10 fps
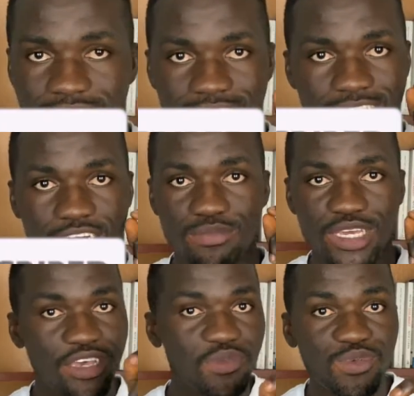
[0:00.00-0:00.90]
um, it
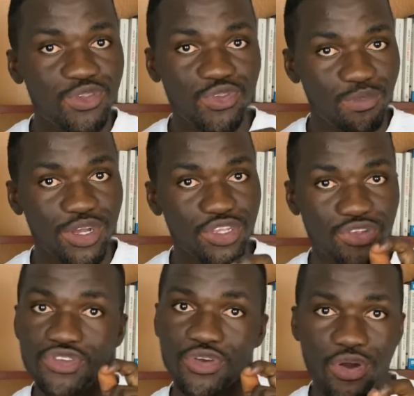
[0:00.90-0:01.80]
gives me so much
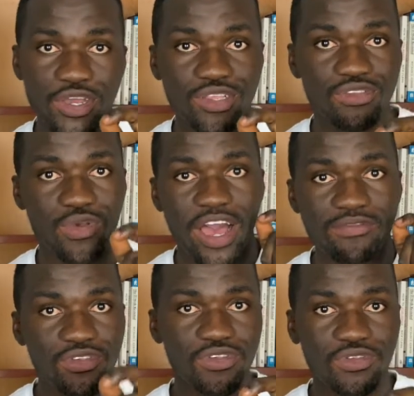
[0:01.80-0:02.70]
joy to have
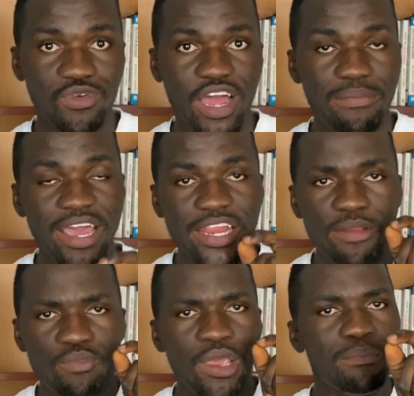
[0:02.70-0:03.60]
you subscribe and
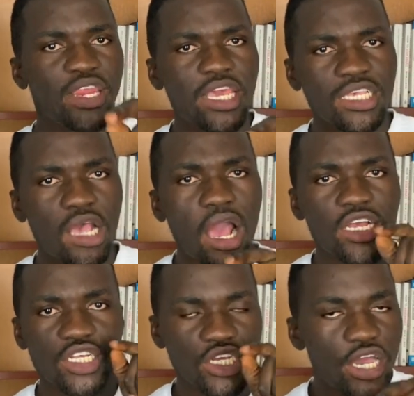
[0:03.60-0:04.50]
please
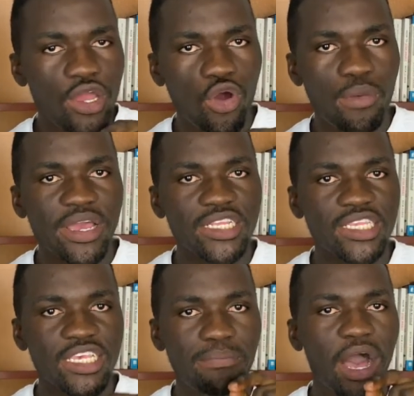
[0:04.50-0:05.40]
share your
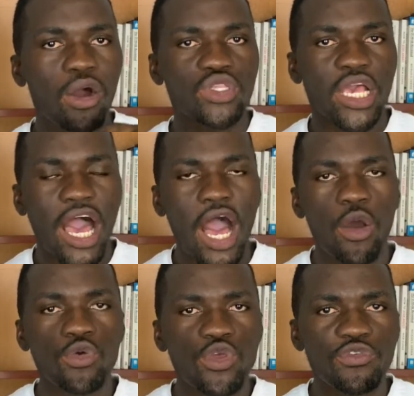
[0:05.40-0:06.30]
comments about
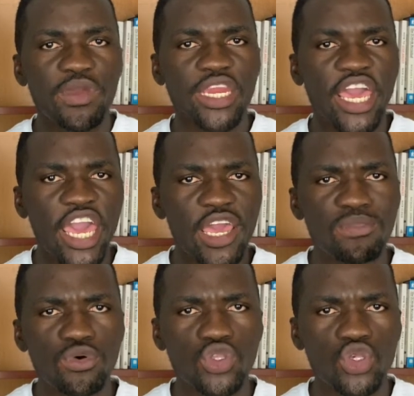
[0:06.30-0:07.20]
how you've been
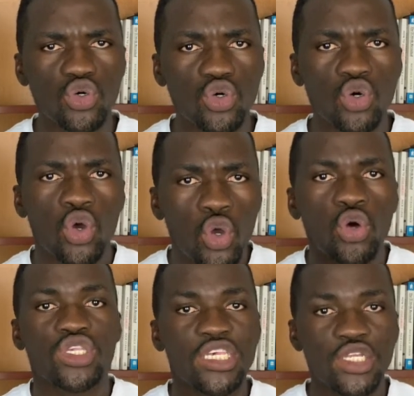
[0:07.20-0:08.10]
able to
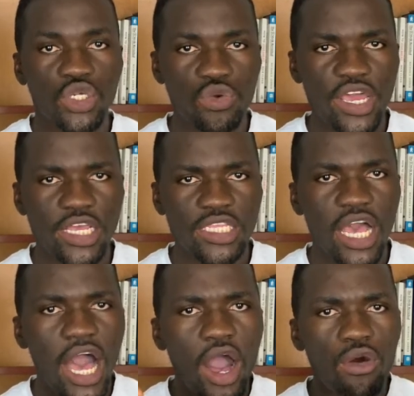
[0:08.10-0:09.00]
concentrate
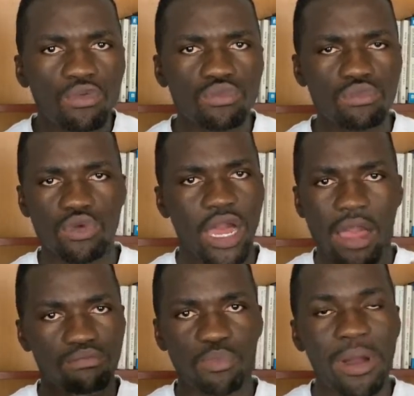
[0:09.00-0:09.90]
how uh,
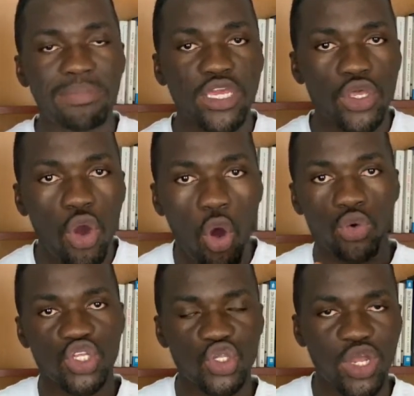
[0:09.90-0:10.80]
probably your
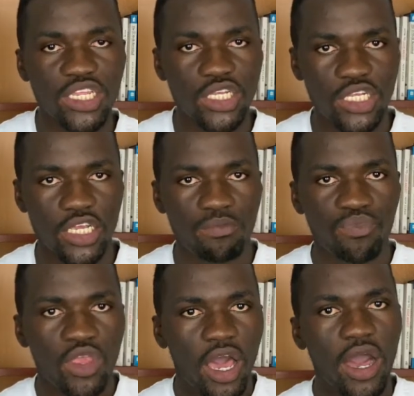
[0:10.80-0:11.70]
own strategy
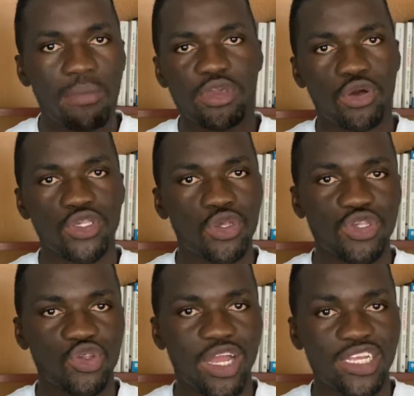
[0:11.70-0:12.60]
uh, because your
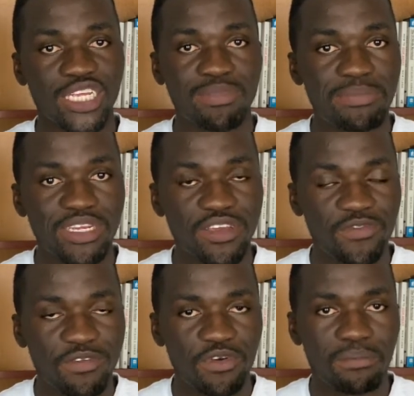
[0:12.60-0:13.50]
strategy may be
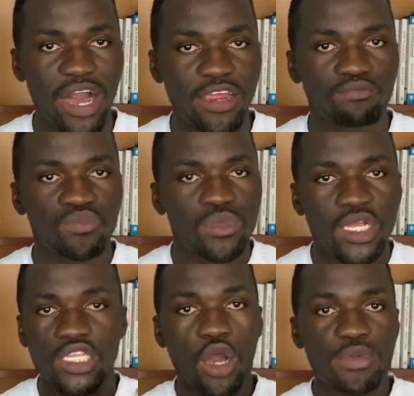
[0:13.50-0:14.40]
different from mine
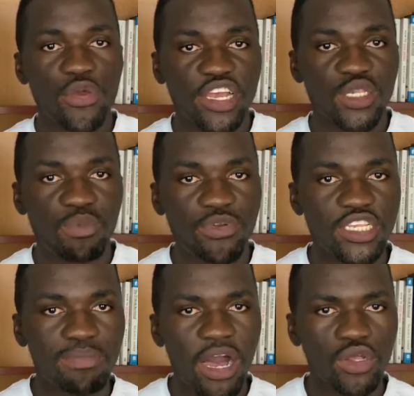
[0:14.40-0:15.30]
tell me your experience
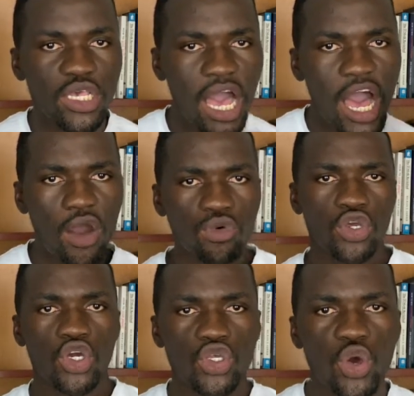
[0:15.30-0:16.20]
about how
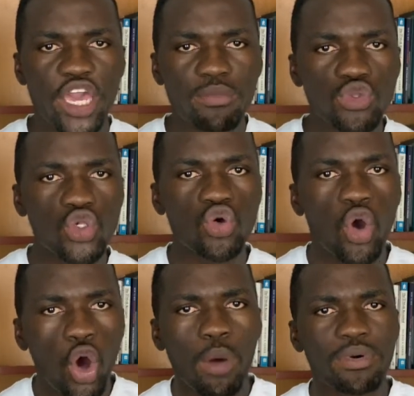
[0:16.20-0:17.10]
you're able to
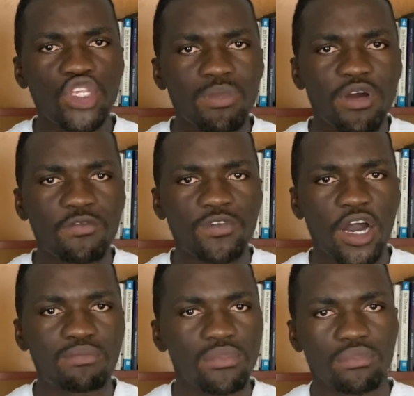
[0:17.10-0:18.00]
curb some of
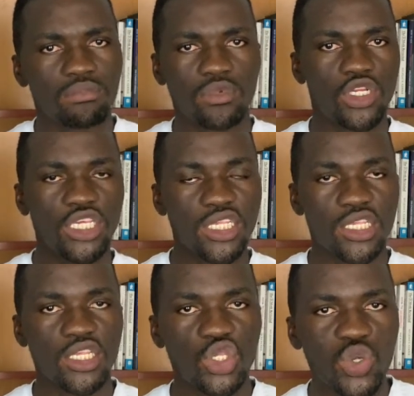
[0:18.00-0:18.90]
um, these
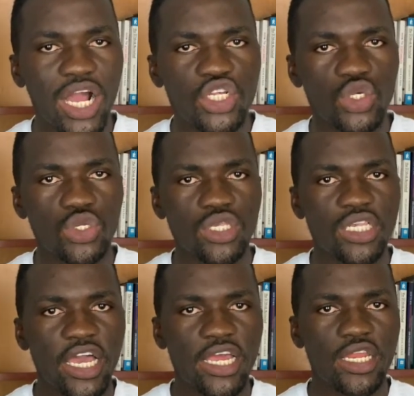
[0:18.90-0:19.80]
distractions
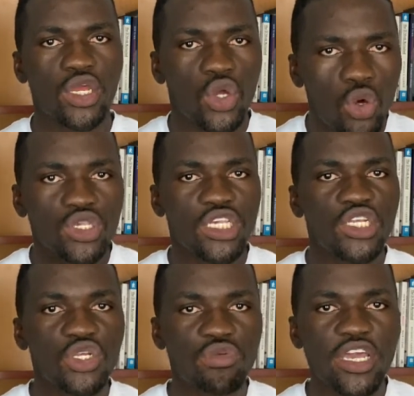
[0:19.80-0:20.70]
and
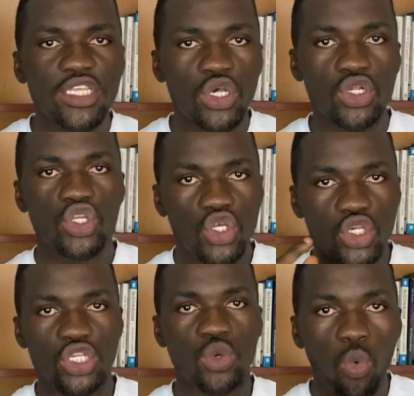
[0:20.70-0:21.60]
concentrate on
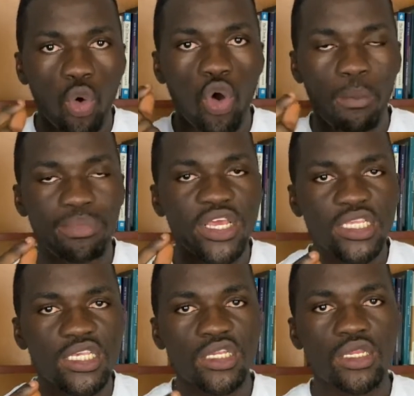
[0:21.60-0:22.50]
just
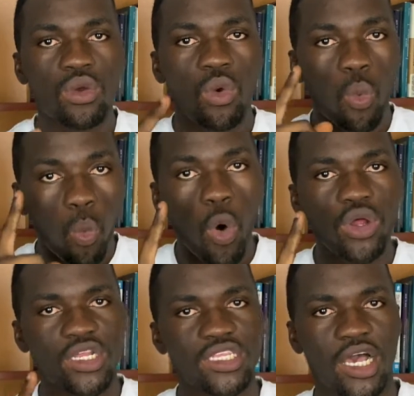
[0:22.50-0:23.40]
completing
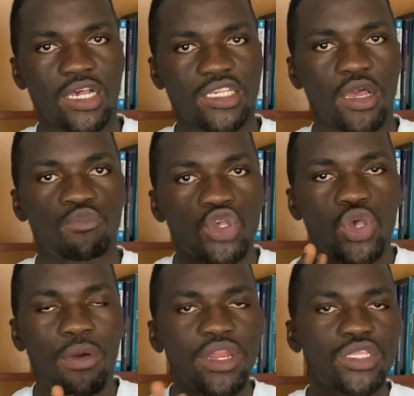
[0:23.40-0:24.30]
one task so
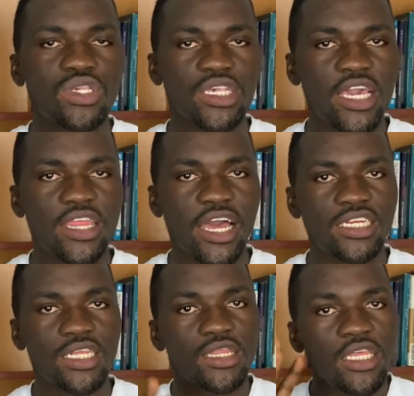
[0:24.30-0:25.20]
i wanted to say that
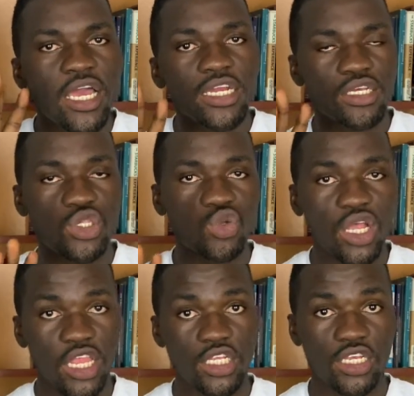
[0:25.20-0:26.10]
the third
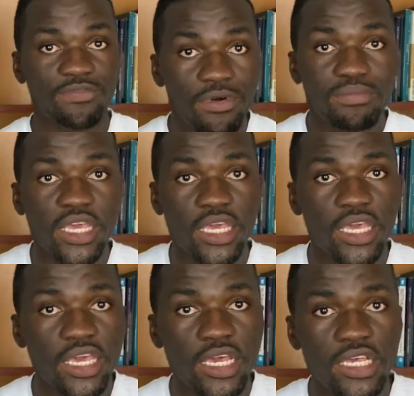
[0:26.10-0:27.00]
strategy for me
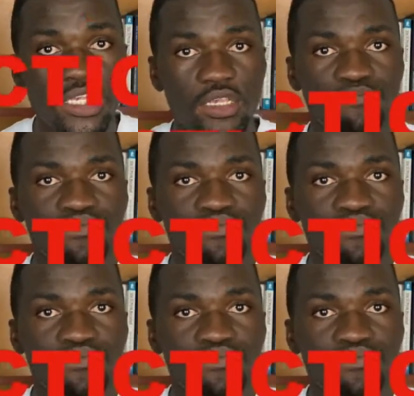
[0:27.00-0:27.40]
is